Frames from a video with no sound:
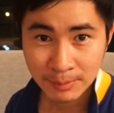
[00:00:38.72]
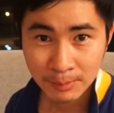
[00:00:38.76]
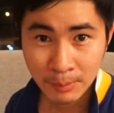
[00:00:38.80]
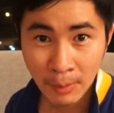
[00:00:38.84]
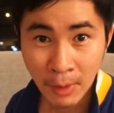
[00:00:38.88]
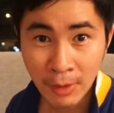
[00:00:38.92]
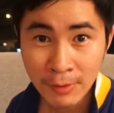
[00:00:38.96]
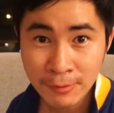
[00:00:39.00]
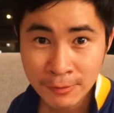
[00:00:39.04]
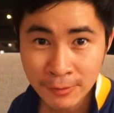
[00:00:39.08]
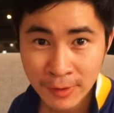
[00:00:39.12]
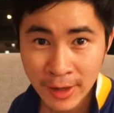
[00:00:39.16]

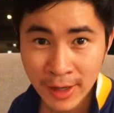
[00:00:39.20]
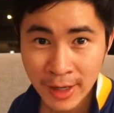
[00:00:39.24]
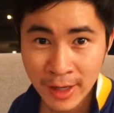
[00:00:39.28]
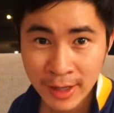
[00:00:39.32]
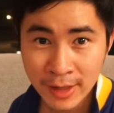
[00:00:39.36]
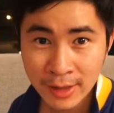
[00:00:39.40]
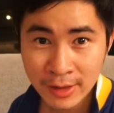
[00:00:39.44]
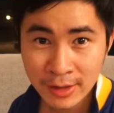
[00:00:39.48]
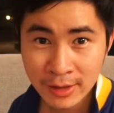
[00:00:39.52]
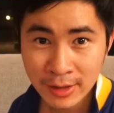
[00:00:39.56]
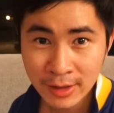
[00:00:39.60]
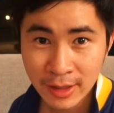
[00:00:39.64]

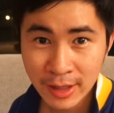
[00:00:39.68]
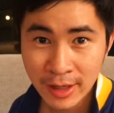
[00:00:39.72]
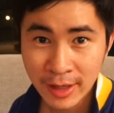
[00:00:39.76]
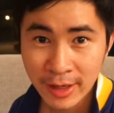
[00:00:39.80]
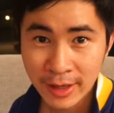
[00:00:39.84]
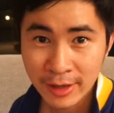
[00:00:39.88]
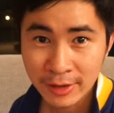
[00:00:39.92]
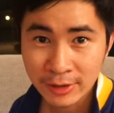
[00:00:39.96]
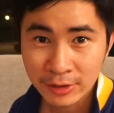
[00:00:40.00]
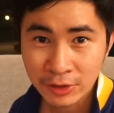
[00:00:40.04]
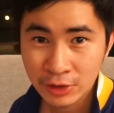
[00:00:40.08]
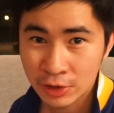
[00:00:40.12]
boyfriend,
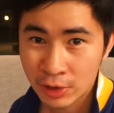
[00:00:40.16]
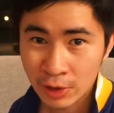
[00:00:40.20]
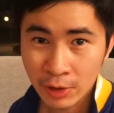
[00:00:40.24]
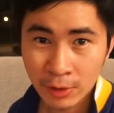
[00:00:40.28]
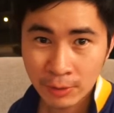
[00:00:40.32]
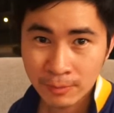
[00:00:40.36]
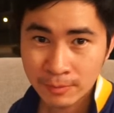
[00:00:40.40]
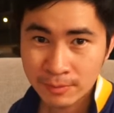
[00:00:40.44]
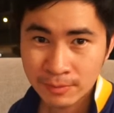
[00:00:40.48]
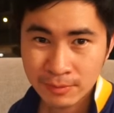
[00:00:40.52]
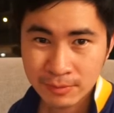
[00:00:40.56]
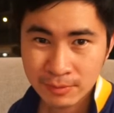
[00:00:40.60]
and you
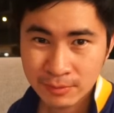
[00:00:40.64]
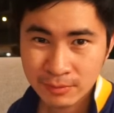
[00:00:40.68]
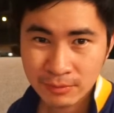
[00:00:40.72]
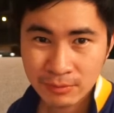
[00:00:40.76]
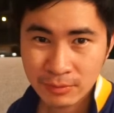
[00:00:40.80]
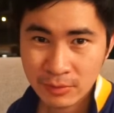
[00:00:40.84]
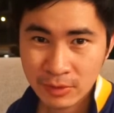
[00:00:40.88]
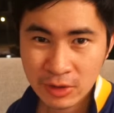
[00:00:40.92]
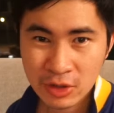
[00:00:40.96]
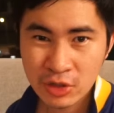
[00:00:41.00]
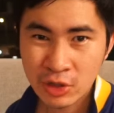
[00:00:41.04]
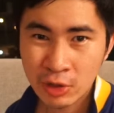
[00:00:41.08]
know,
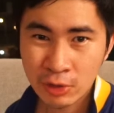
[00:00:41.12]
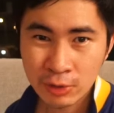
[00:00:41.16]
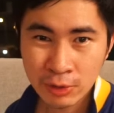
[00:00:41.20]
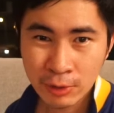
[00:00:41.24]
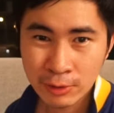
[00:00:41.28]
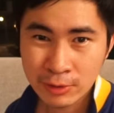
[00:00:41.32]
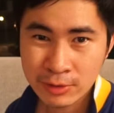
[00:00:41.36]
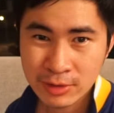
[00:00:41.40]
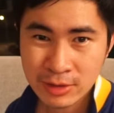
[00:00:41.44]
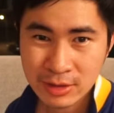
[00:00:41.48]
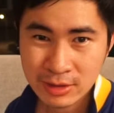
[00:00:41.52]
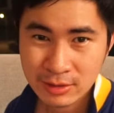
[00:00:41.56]
you know
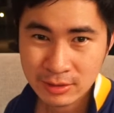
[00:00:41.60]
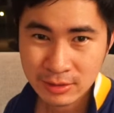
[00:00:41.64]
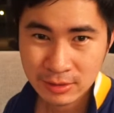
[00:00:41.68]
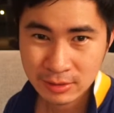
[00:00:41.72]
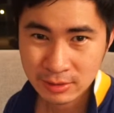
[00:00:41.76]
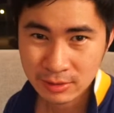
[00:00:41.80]
those